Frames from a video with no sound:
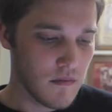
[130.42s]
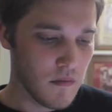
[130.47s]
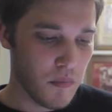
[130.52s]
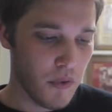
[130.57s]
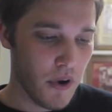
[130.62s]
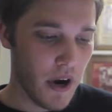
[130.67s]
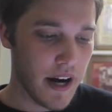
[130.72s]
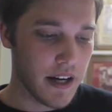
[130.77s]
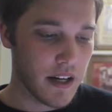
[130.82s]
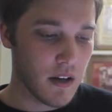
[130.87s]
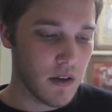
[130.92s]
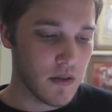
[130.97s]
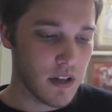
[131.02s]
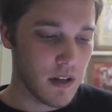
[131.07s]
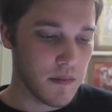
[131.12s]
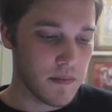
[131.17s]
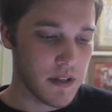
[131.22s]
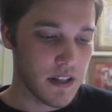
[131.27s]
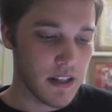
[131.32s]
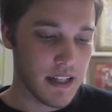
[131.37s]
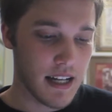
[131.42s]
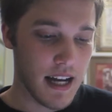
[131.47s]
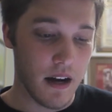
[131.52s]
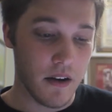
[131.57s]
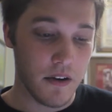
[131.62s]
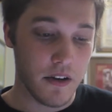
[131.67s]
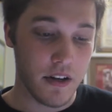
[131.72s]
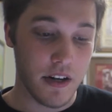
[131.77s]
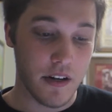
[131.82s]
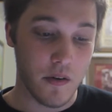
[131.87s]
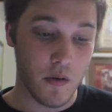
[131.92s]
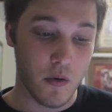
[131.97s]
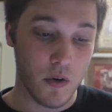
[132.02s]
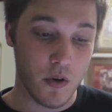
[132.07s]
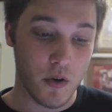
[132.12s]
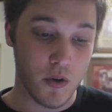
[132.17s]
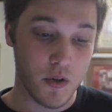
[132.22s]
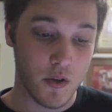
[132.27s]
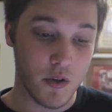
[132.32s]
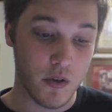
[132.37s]
Brian goes up to the counter and
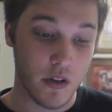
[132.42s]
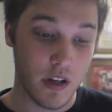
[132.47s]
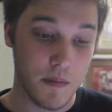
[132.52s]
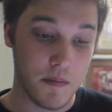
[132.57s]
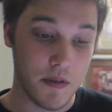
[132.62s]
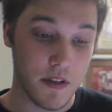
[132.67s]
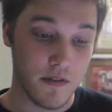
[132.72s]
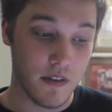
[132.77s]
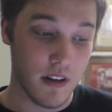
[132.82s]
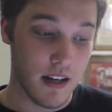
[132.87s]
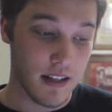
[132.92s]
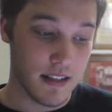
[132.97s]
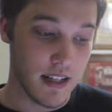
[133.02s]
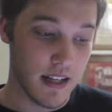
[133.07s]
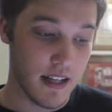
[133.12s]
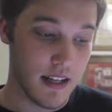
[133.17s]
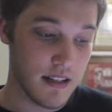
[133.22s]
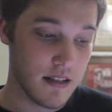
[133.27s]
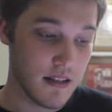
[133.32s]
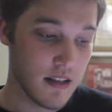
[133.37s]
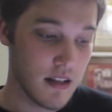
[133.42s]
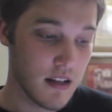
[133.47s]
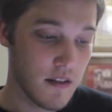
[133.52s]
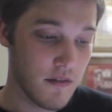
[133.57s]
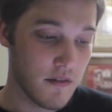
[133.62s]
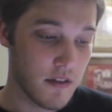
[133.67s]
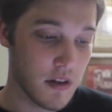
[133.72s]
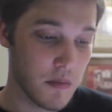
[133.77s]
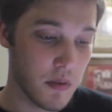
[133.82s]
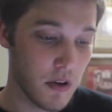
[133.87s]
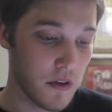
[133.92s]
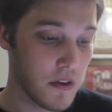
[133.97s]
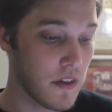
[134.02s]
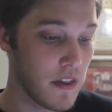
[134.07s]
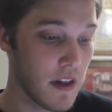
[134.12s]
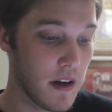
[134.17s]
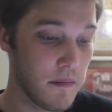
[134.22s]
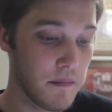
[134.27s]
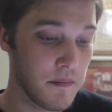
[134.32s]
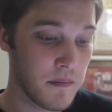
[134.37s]
orders two cups of lattes for the both of
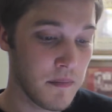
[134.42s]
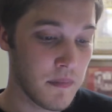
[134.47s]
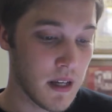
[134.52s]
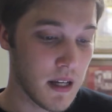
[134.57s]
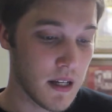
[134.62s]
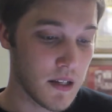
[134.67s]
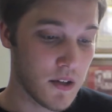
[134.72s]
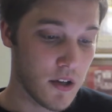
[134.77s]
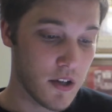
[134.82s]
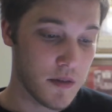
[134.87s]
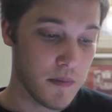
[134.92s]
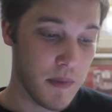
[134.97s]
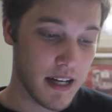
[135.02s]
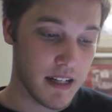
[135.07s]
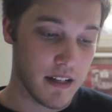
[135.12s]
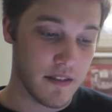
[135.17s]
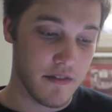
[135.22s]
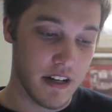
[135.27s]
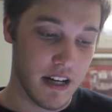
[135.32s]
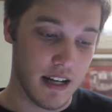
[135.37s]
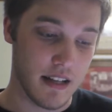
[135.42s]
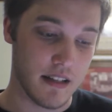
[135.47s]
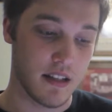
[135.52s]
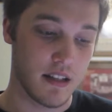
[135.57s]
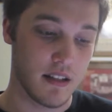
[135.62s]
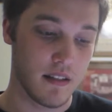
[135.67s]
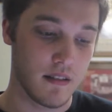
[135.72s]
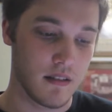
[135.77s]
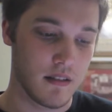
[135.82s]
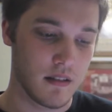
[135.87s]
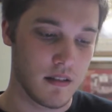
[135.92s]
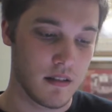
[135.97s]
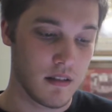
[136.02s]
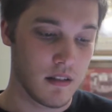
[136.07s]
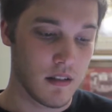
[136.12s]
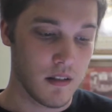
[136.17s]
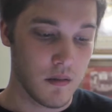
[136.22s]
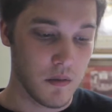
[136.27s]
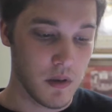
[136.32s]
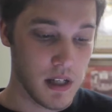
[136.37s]
them. He turns back to Vanessa.
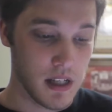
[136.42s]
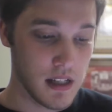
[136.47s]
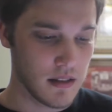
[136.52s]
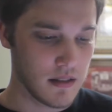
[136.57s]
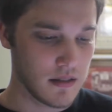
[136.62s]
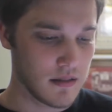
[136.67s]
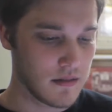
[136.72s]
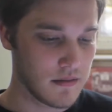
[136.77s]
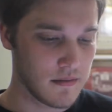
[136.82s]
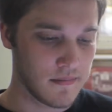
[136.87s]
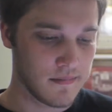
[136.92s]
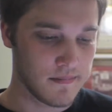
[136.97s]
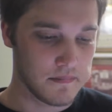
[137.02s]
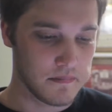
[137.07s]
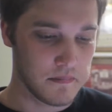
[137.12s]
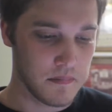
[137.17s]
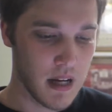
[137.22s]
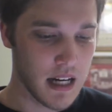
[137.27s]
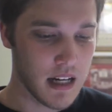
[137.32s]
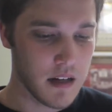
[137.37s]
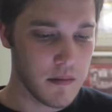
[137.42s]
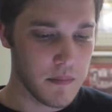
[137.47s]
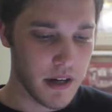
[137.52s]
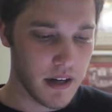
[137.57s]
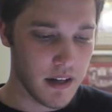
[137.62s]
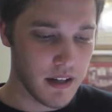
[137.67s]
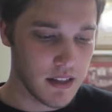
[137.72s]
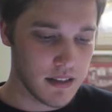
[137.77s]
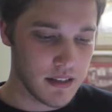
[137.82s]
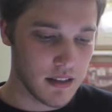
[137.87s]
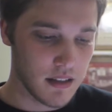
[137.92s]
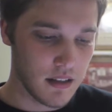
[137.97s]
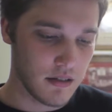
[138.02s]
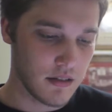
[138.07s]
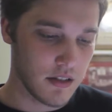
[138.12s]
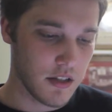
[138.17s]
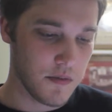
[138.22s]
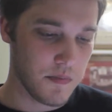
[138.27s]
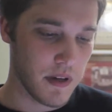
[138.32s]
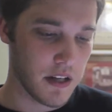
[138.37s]
Well, make an appearance and I'll
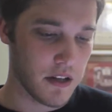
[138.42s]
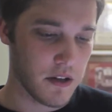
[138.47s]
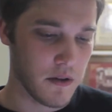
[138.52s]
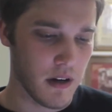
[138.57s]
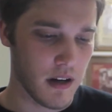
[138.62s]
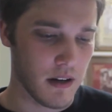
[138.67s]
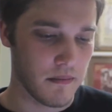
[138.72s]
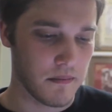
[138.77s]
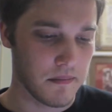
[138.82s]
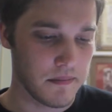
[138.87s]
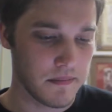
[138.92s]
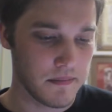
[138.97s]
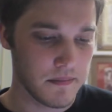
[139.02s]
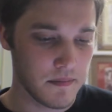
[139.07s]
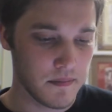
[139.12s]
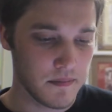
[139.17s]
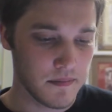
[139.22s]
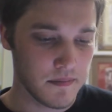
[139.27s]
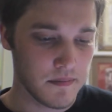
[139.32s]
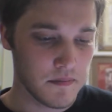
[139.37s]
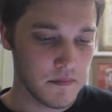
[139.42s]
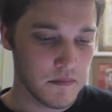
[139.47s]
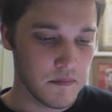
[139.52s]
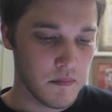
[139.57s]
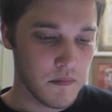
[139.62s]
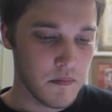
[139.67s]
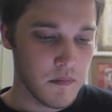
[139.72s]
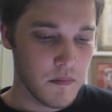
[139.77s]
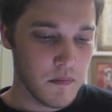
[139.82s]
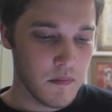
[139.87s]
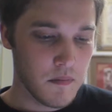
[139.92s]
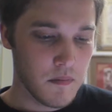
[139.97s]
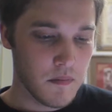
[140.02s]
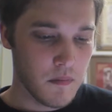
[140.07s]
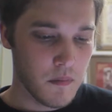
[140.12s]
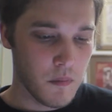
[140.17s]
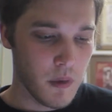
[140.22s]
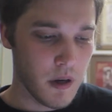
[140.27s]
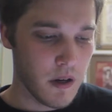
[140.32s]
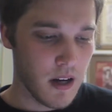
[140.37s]
just pick you up.
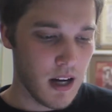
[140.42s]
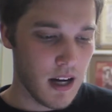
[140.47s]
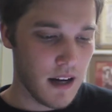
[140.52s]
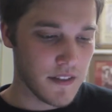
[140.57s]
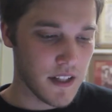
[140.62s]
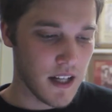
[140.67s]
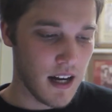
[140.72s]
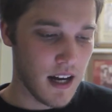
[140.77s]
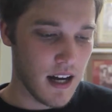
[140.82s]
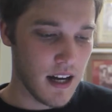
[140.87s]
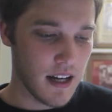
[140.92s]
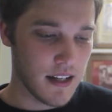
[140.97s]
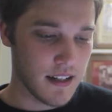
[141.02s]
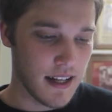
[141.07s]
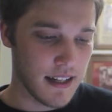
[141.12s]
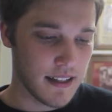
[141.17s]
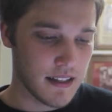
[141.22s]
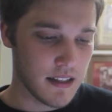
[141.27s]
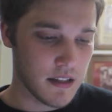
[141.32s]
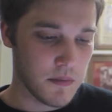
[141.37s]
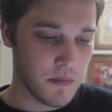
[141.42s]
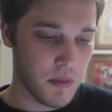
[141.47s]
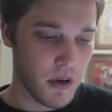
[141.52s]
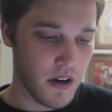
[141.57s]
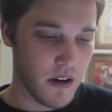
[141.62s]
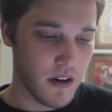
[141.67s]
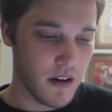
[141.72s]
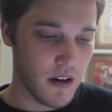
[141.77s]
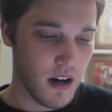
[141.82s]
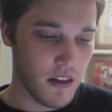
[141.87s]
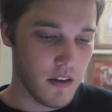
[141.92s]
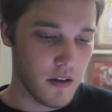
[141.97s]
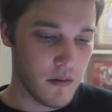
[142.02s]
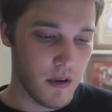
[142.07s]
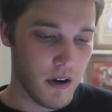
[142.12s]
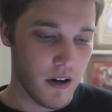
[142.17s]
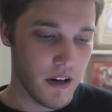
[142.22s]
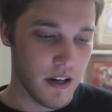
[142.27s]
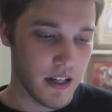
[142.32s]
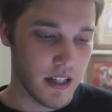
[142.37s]
We don't have to hide at this part other
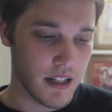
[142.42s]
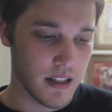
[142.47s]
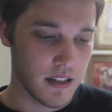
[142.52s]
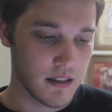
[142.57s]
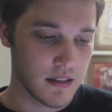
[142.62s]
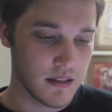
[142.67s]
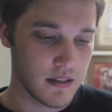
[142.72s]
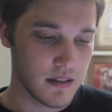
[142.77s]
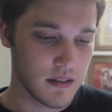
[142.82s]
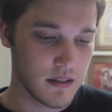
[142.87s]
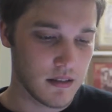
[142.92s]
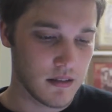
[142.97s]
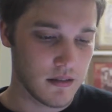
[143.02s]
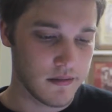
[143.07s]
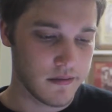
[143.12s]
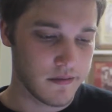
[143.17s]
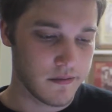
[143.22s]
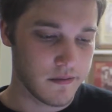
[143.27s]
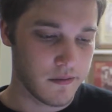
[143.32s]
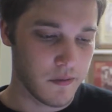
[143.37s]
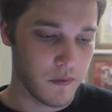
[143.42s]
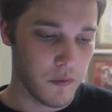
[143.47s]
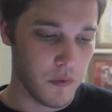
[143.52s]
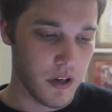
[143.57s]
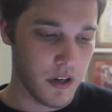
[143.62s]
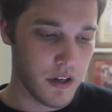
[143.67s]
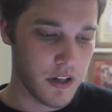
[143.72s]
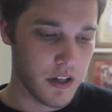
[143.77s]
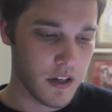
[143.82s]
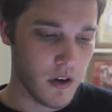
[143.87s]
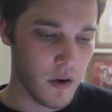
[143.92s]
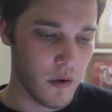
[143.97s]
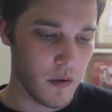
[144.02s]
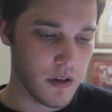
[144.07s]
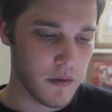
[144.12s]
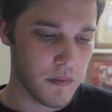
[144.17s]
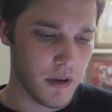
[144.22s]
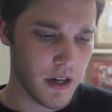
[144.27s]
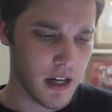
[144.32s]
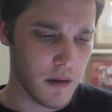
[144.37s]
party. When are you
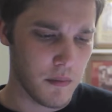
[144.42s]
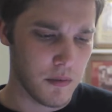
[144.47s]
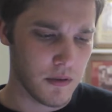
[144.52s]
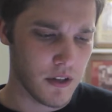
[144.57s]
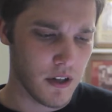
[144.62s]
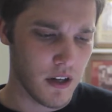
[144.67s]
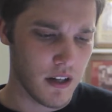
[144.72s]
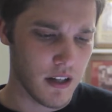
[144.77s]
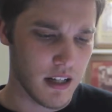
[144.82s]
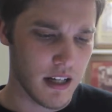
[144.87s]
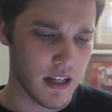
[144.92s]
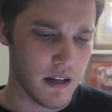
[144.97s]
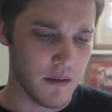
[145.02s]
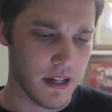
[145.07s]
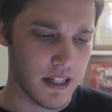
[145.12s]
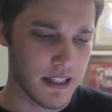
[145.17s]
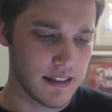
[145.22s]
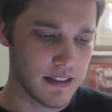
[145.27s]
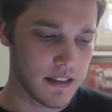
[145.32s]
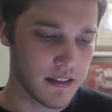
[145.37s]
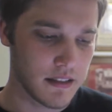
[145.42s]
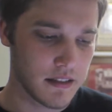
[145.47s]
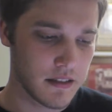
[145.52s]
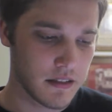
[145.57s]
going to break up with Charlie anyways?